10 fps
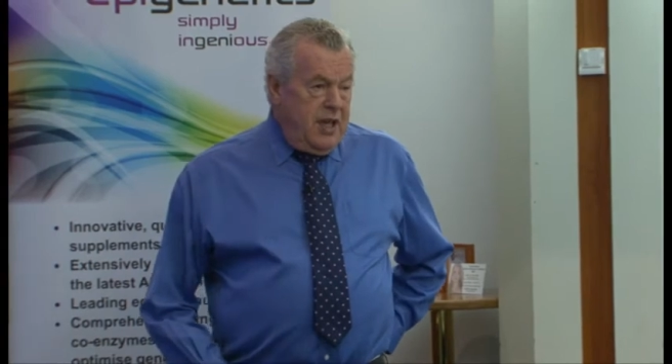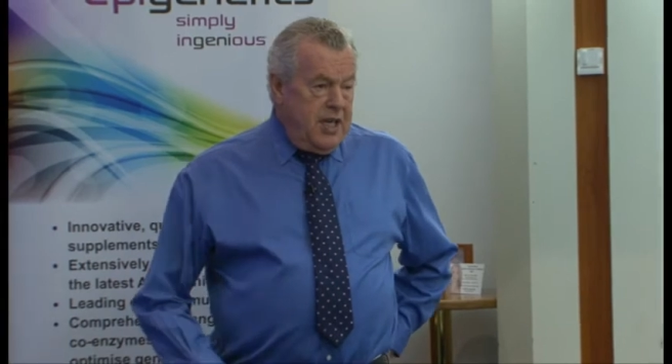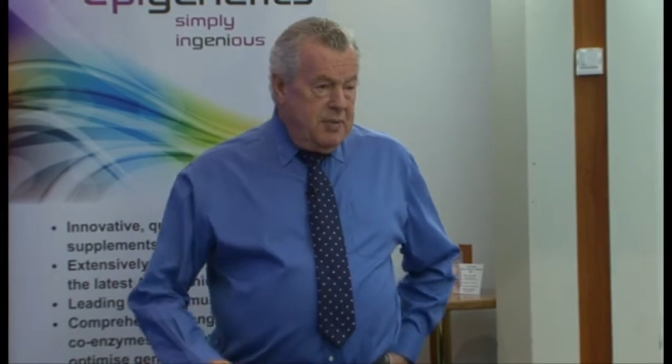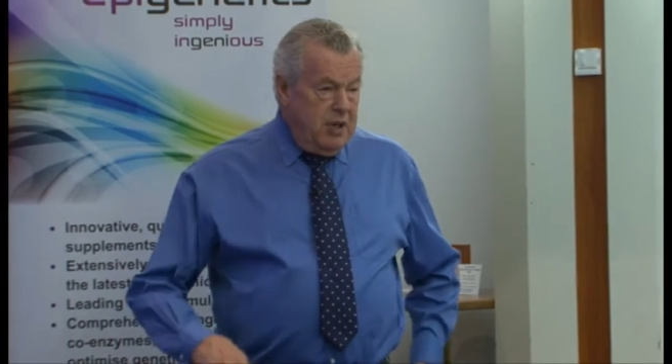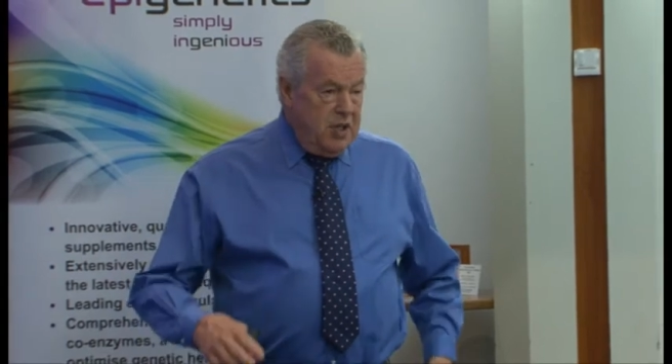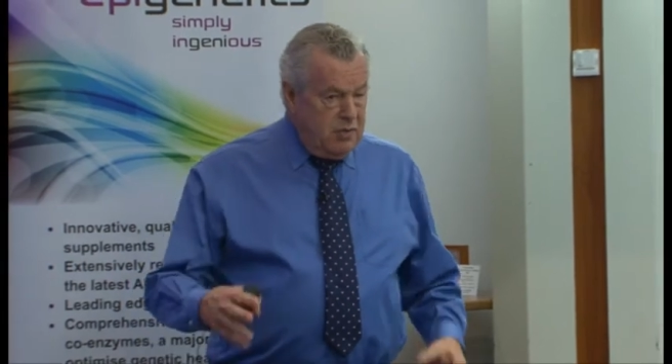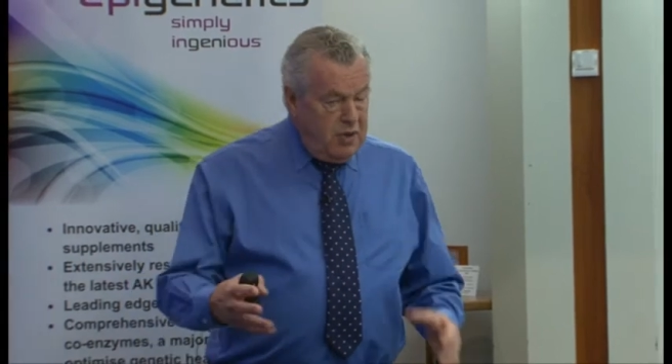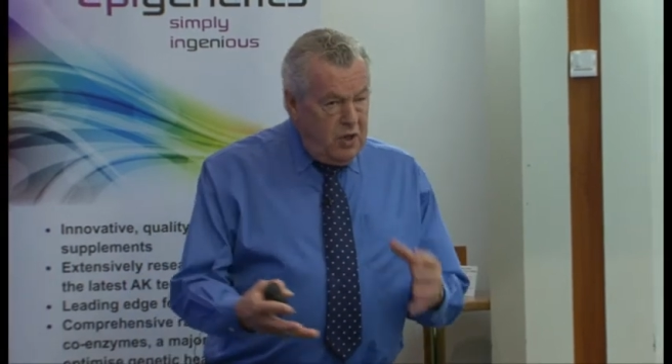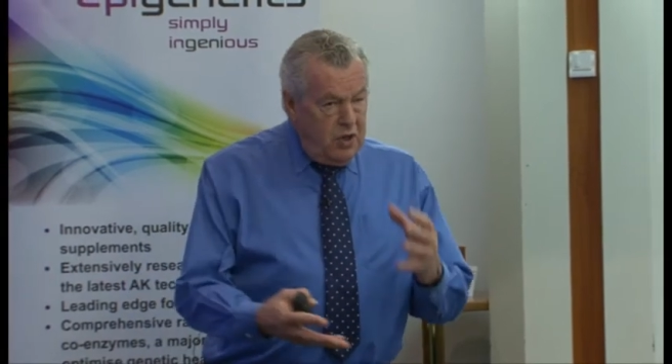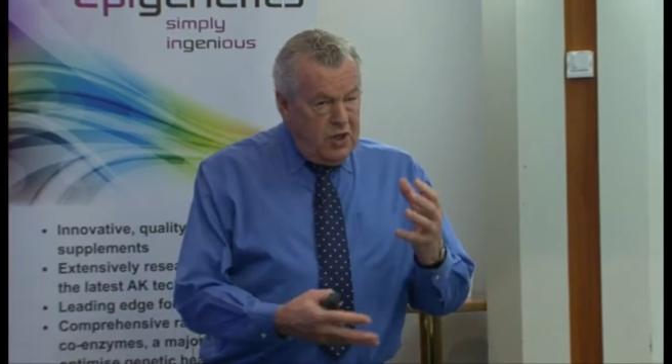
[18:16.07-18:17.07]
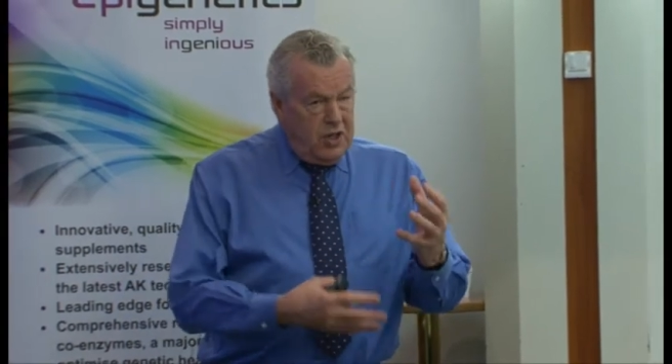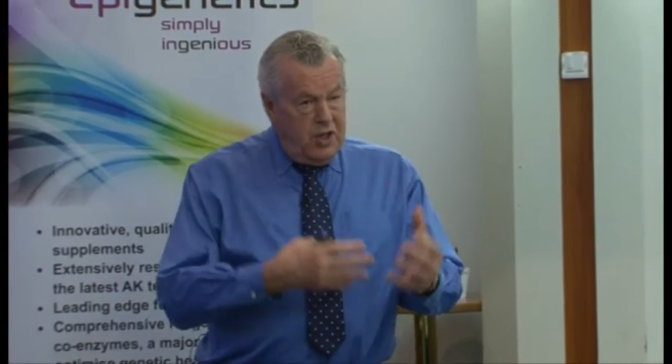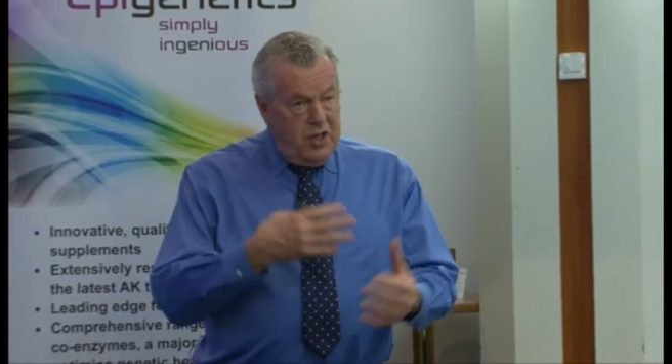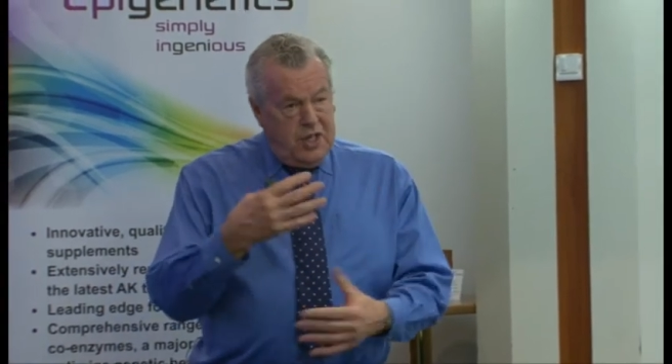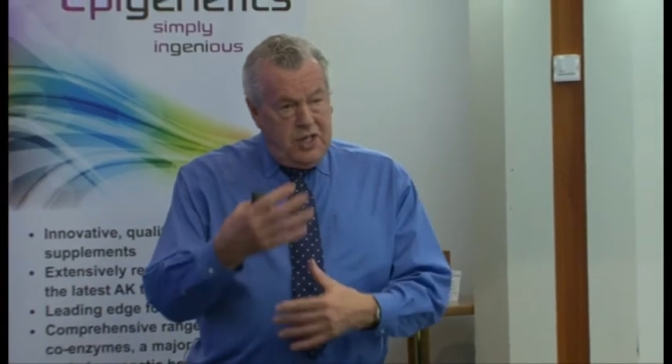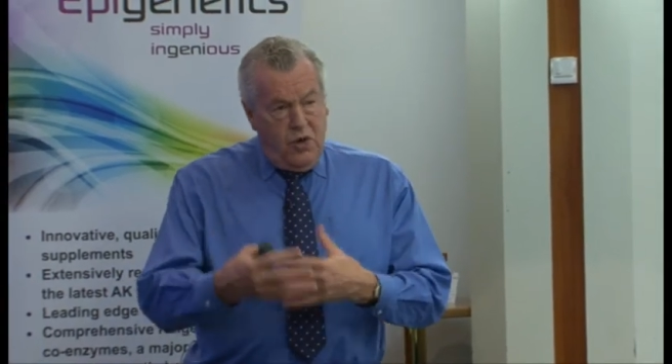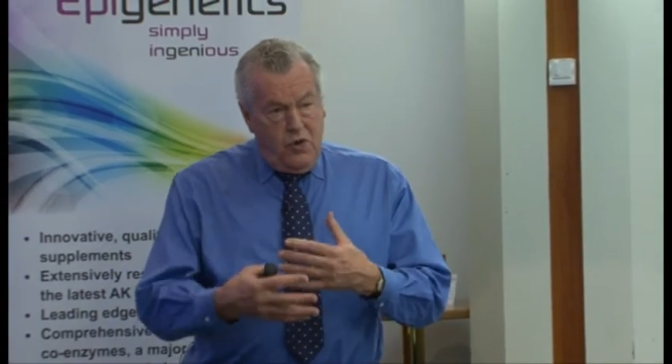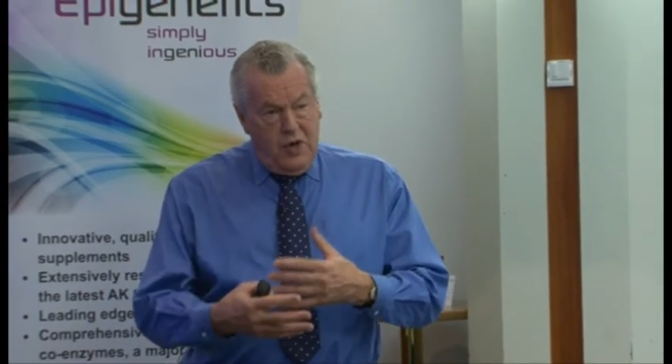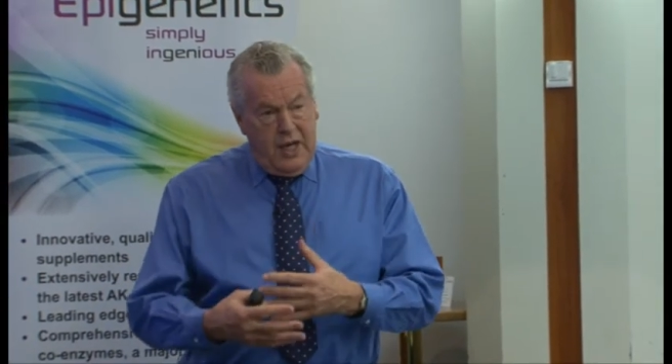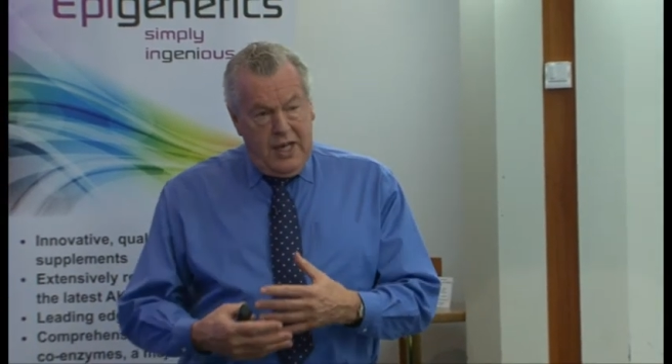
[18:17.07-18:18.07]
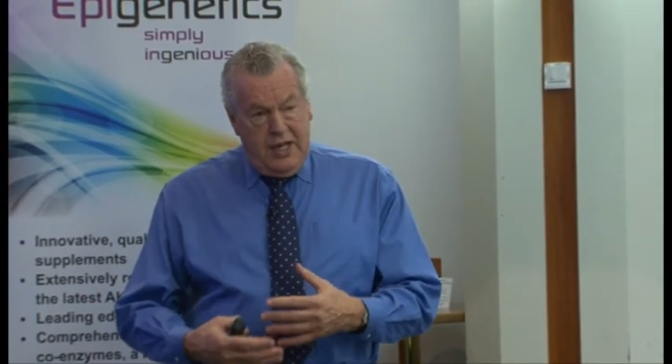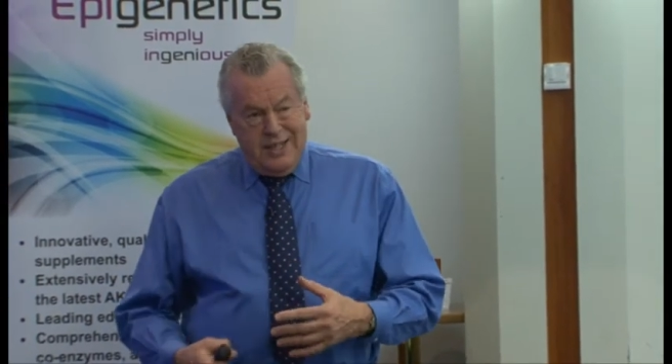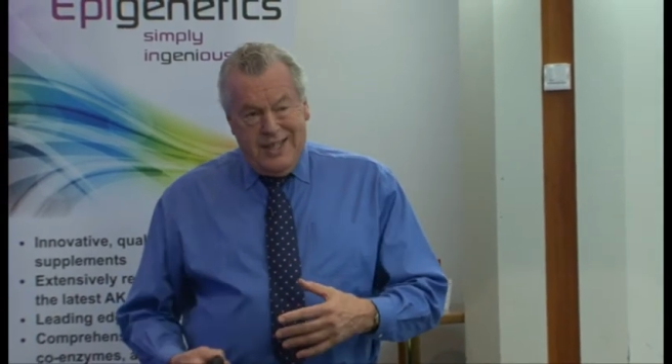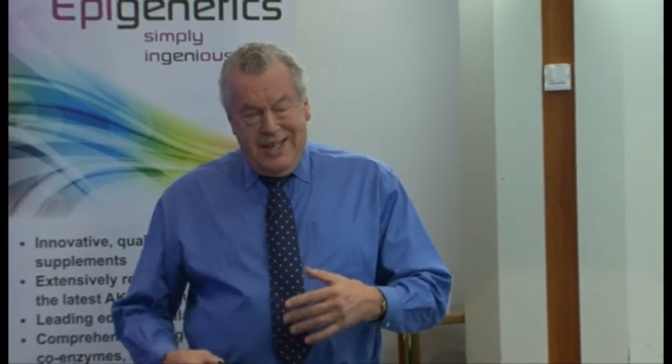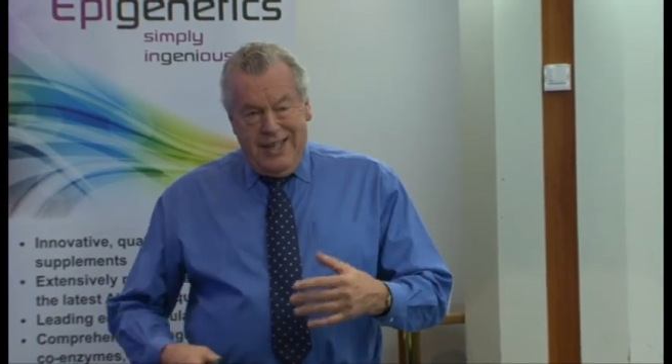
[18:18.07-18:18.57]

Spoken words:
is because when you look at a lot of these whole grains,